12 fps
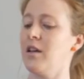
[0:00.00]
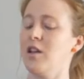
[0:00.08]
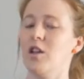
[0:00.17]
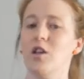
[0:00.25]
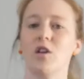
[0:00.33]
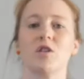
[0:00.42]

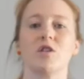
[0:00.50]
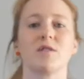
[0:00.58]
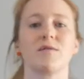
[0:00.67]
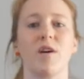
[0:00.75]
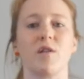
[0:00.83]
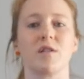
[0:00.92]
You could
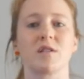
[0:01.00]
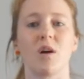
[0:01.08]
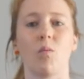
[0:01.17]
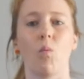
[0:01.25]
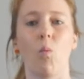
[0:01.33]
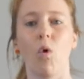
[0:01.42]
just focus
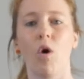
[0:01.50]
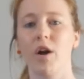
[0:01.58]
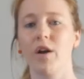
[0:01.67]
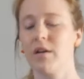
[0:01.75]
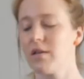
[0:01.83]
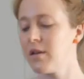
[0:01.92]
on
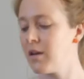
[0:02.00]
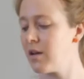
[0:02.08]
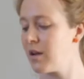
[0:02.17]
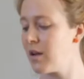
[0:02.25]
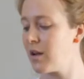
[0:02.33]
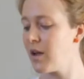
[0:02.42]
one
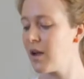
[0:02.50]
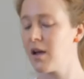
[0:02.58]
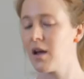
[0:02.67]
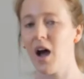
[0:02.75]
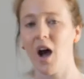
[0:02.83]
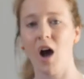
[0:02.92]

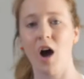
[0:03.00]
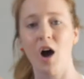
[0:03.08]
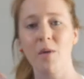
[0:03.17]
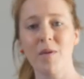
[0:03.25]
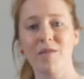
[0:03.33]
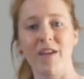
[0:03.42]

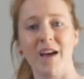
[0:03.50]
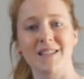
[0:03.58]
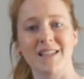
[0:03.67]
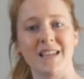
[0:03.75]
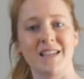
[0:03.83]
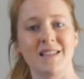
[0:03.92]
arm if
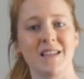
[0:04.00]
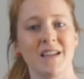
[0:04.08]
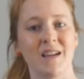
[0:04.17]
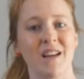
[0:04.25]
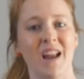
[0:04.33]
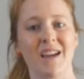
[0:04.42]
that's
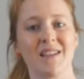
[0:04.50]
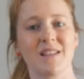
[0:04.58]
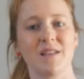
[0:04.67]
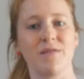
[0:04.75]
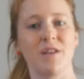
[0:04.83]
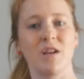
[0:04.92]
easier, nicer
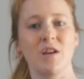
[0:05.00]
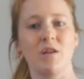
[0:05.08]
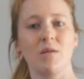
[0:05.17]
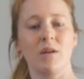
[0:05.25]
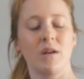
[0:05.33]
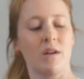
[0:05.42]
for
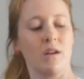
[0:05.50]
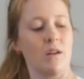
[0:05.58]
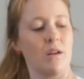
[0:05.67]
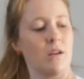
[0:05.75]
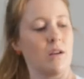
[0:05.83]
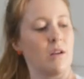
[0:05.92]
you.
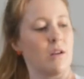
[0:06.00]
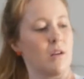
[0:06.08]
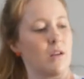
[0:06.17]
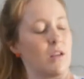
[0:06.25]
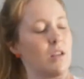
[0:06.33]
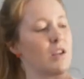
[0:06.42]

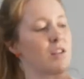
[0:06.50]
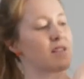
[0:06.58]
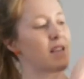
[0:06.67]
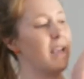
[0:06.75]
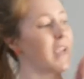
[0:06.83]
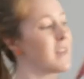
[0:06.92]
You could
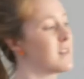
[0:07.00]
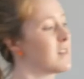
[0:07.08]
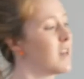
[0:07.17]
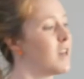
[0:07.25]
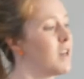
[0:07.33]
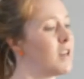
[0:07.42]
take it in
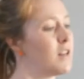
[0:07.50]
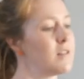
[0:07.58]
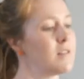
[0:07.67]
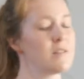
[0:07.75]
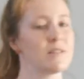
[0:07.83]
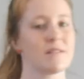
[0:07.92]

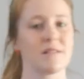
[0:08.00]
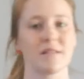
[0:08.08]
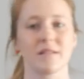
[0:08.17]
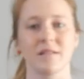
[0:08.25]
turns,